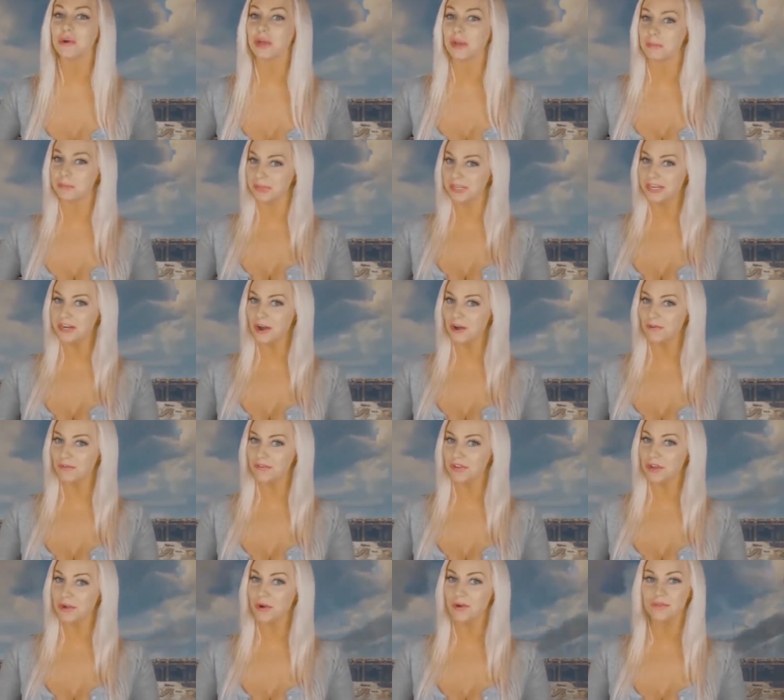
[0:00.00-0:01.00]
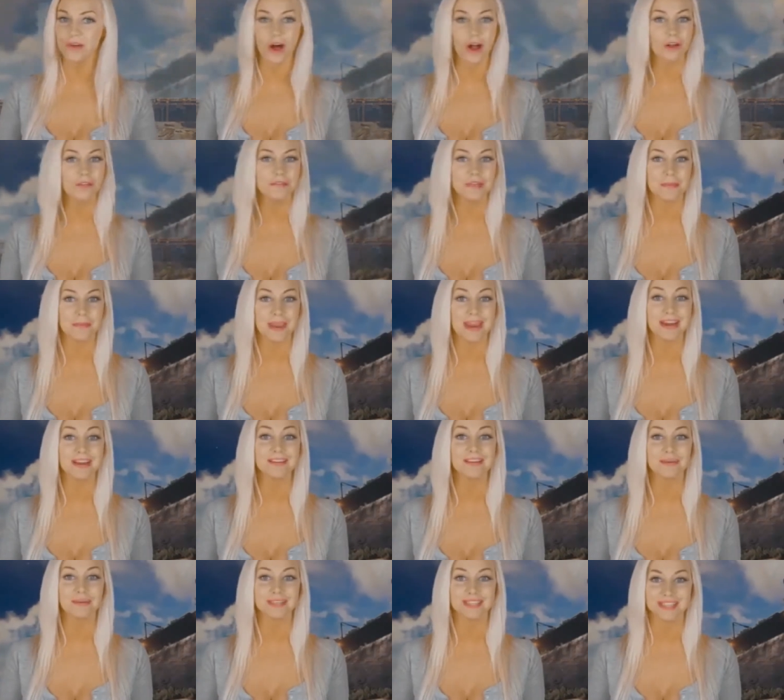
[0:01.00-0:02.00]
give you a complete overview of all of the
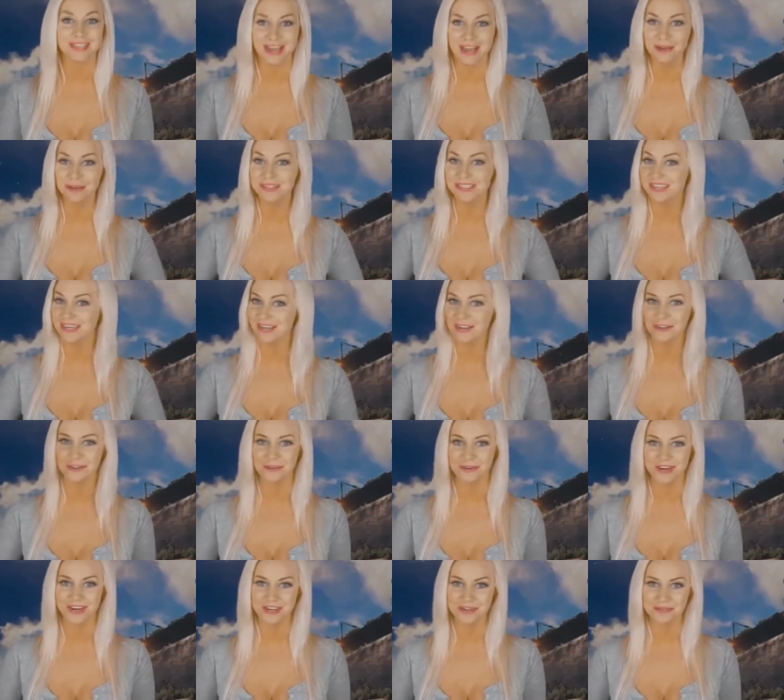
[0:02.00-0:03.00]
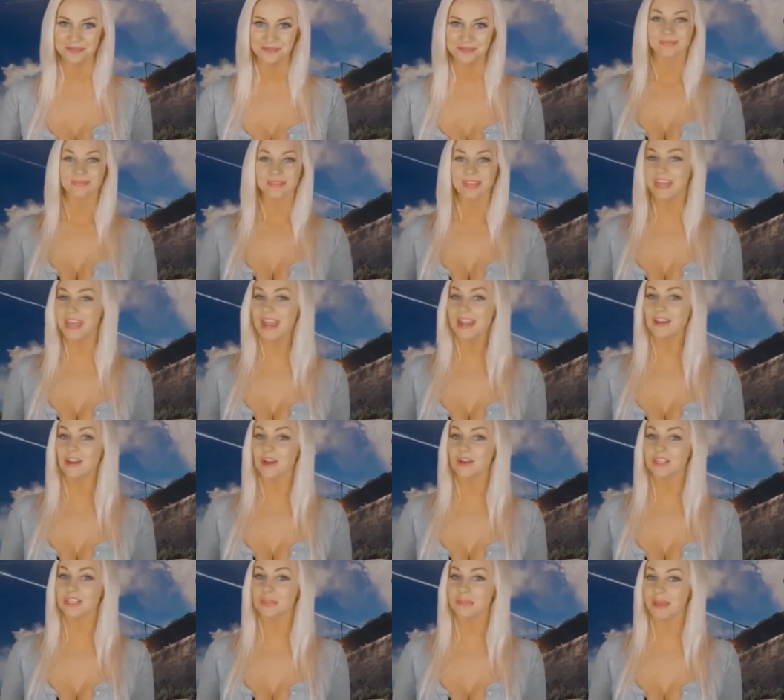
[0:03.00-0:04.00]
beta that was announced at E3. EA
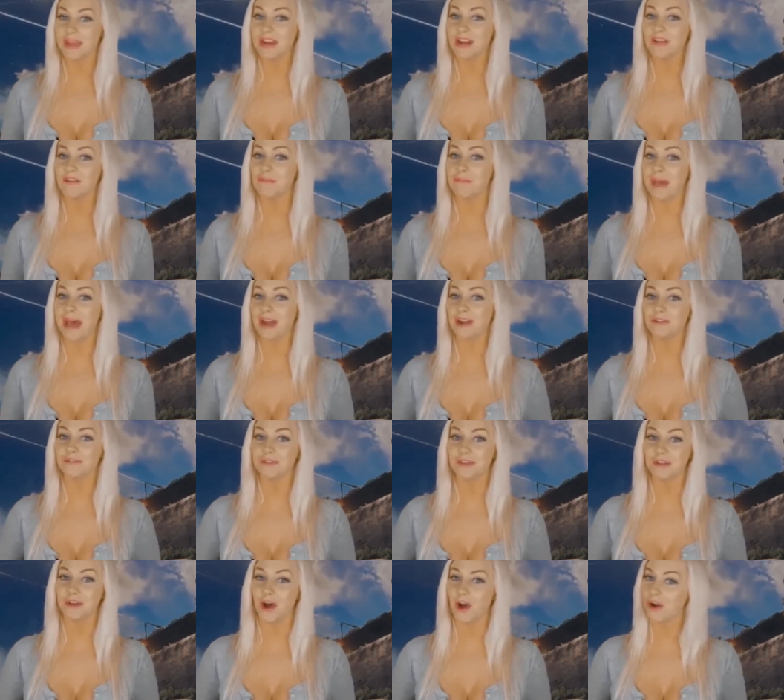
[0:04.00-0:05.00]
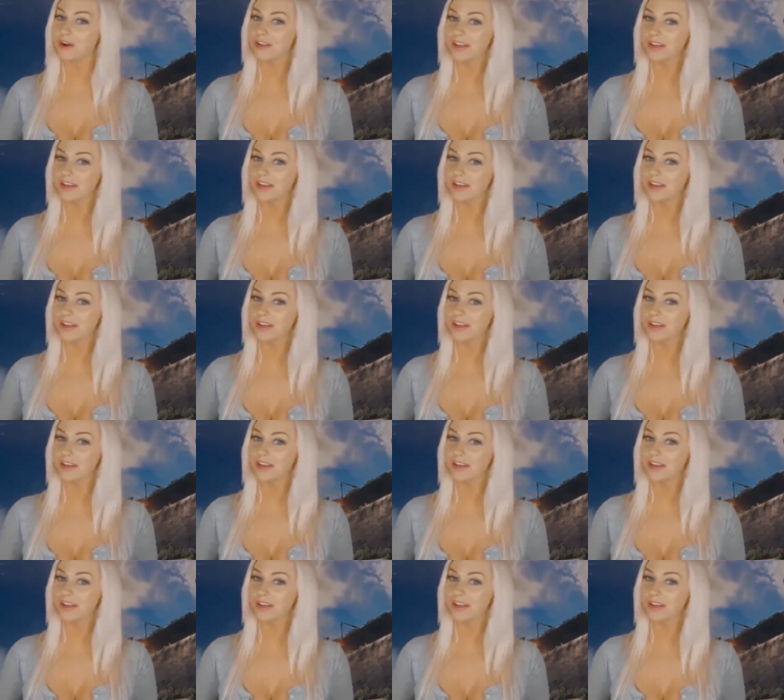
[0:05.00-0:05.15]
launched the beta of Battlefield